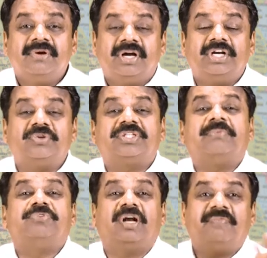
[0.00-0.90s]
to
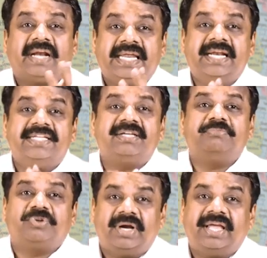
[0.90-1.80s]
some sort of a realism
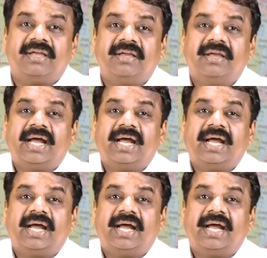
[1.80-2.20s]
today.